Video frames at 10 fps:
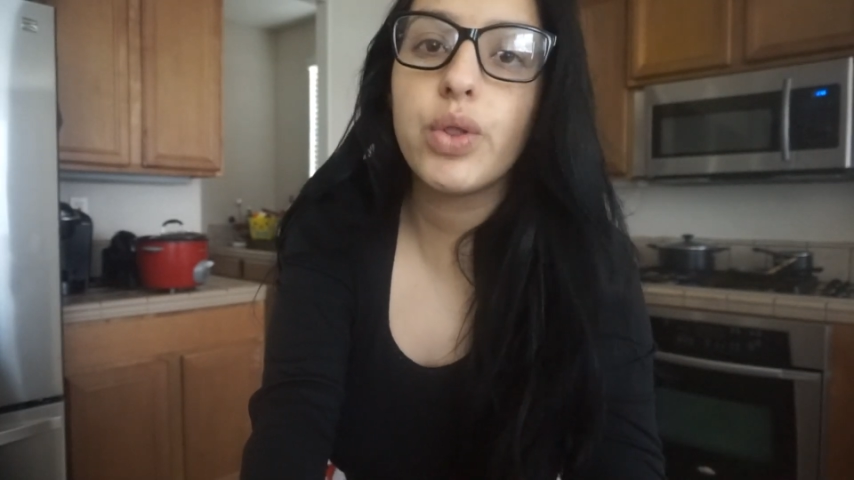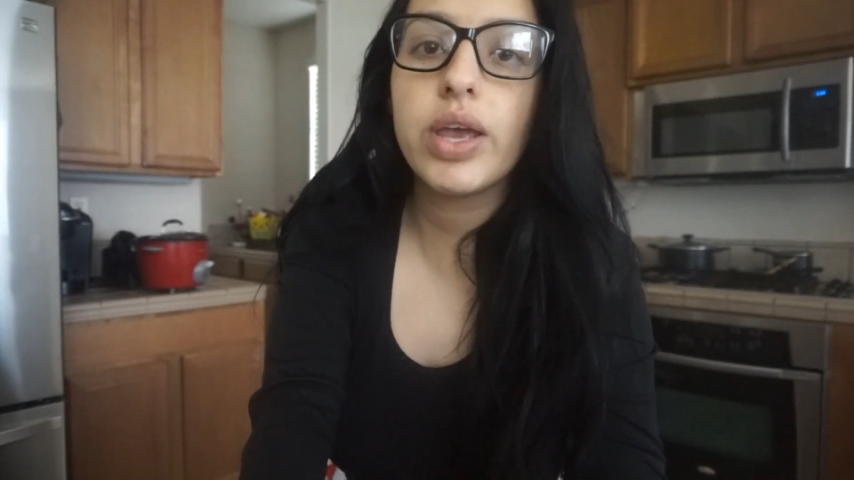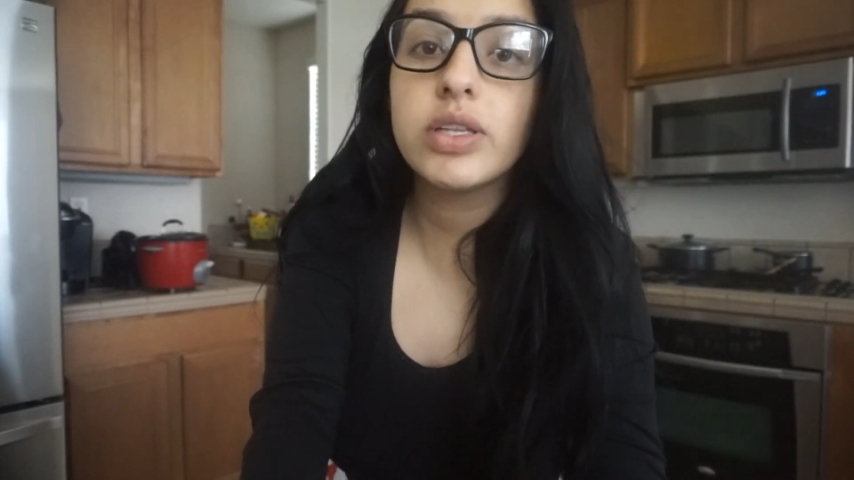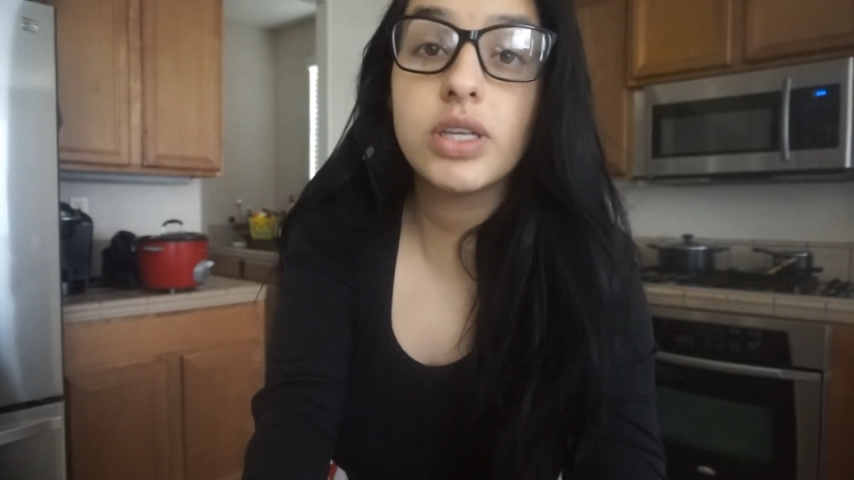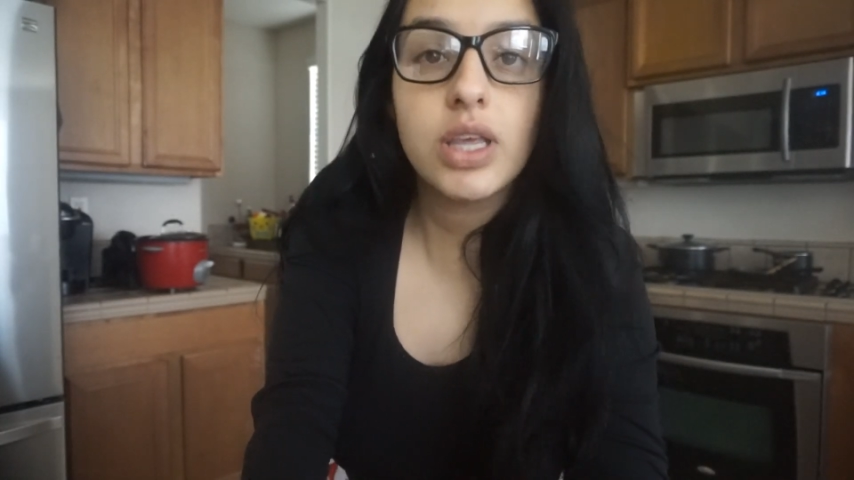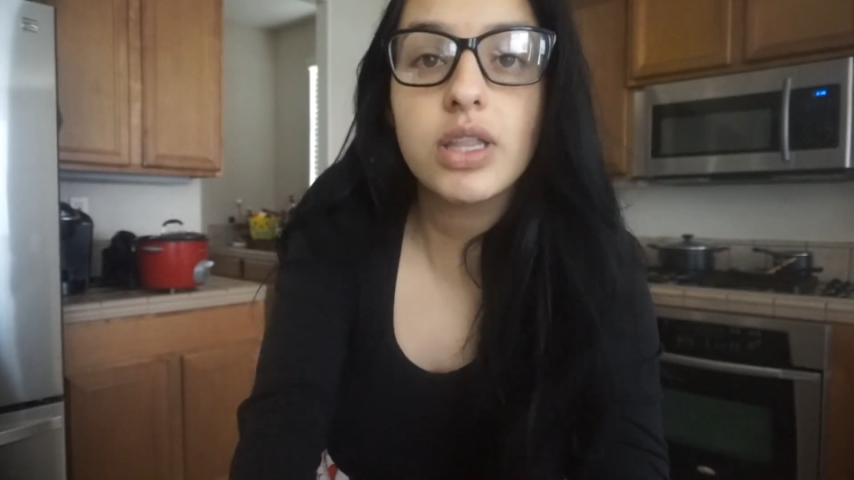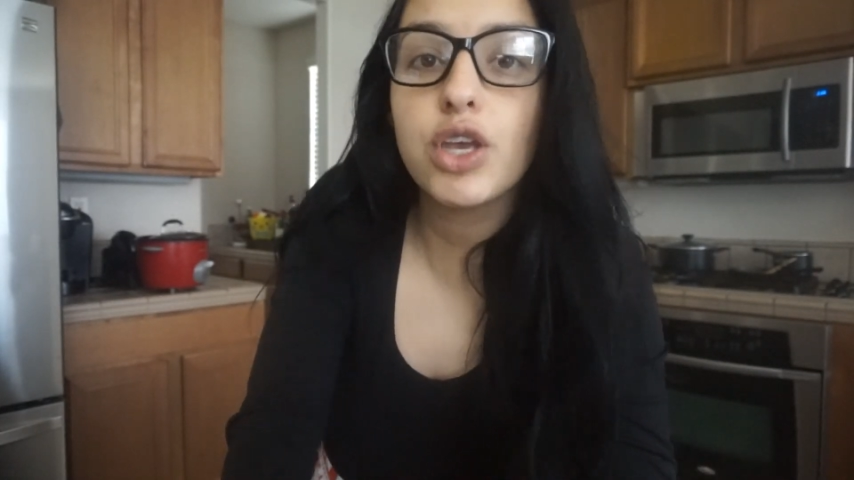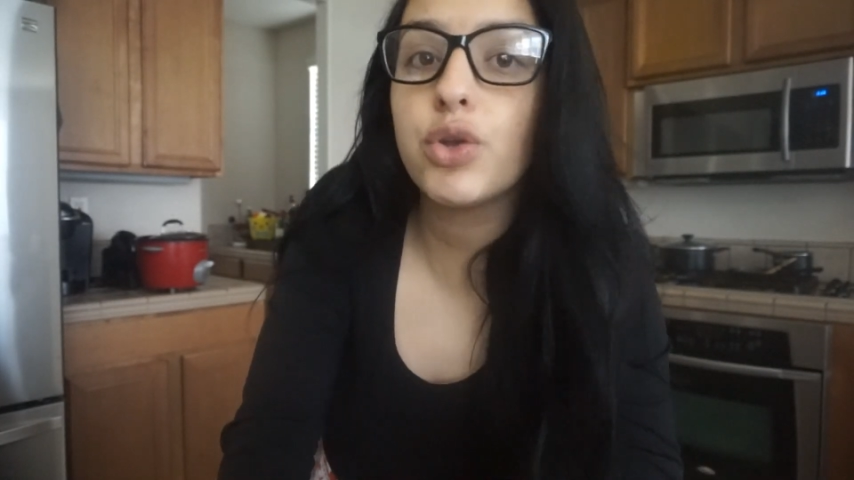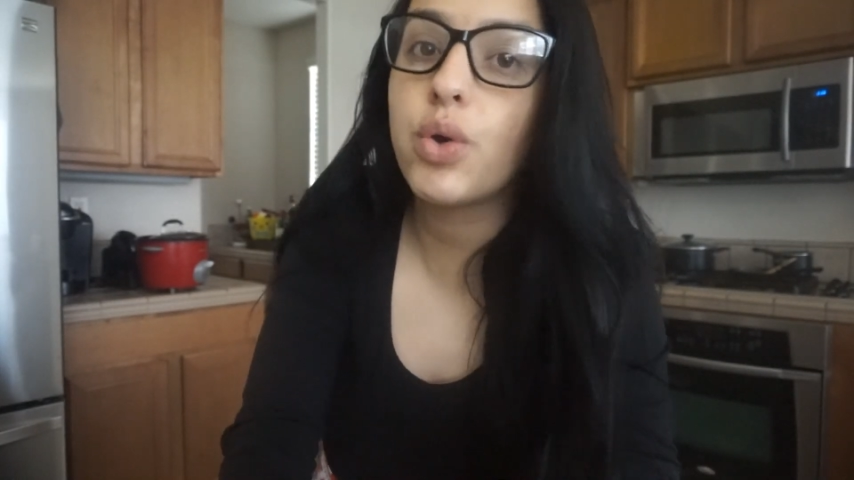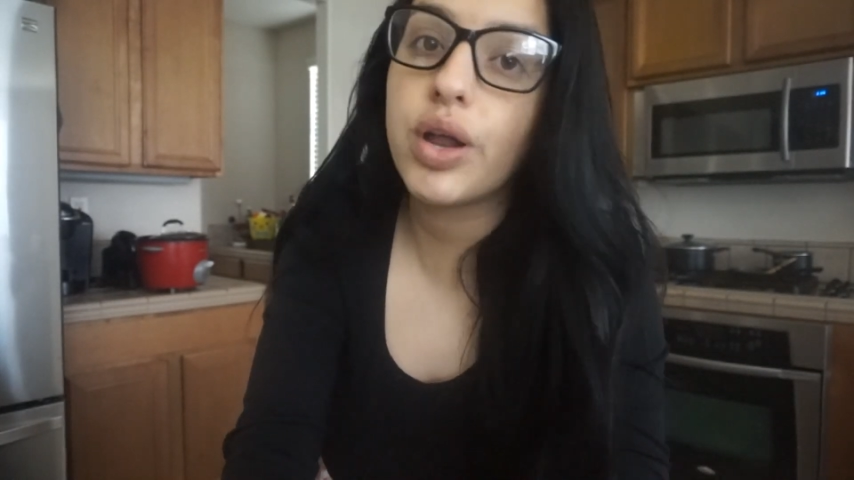like, to think
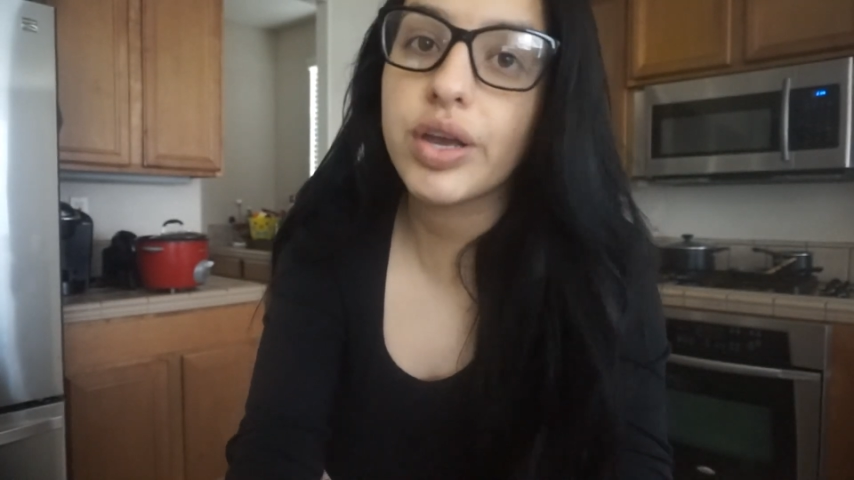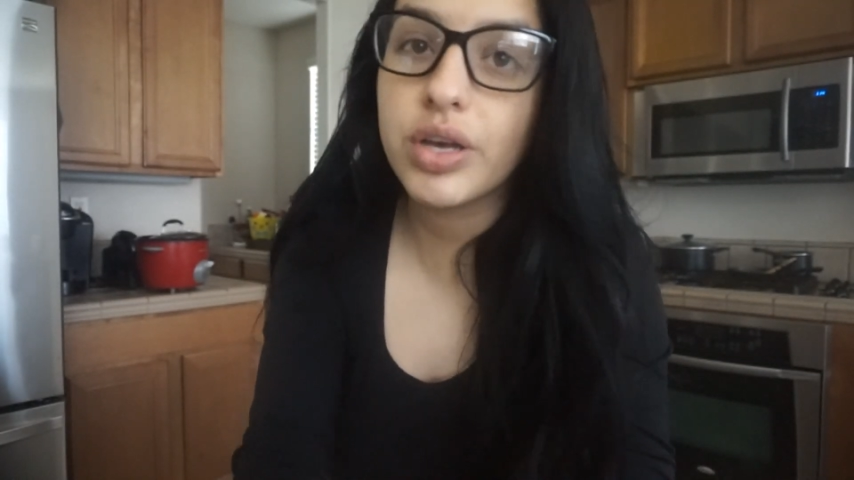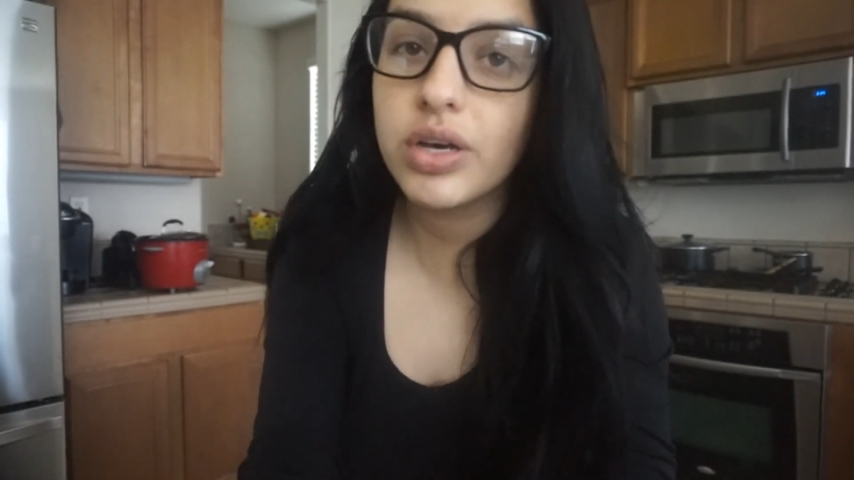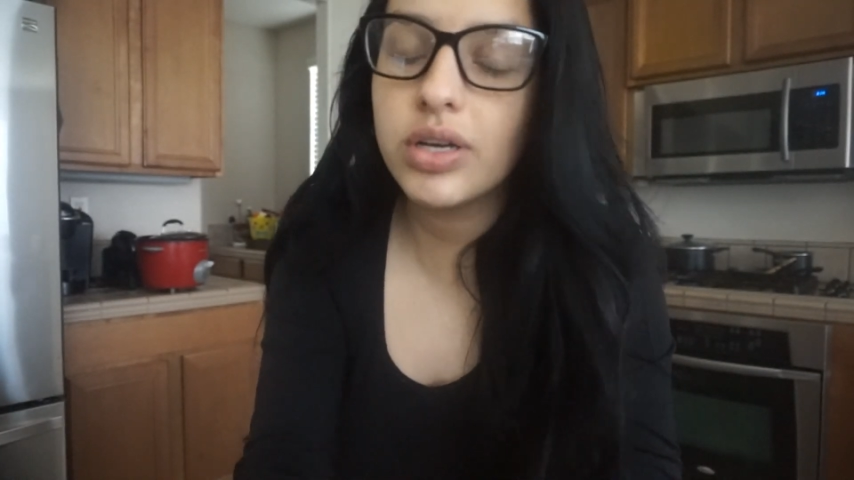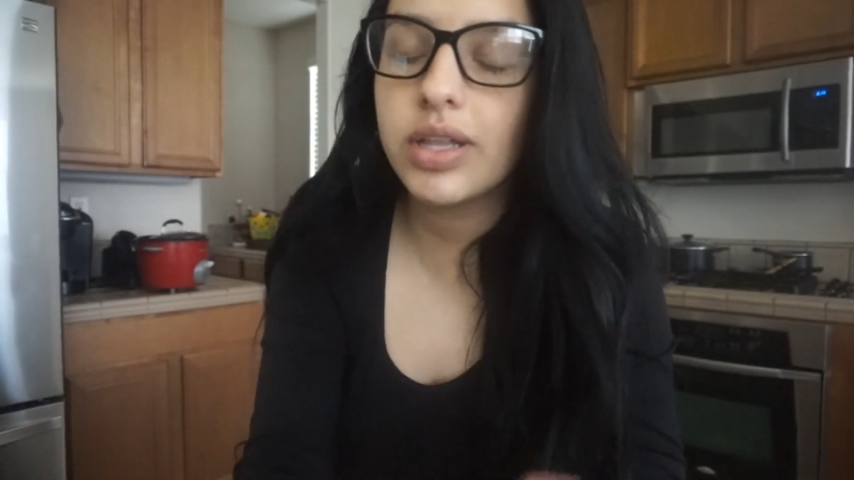that you know how to cook,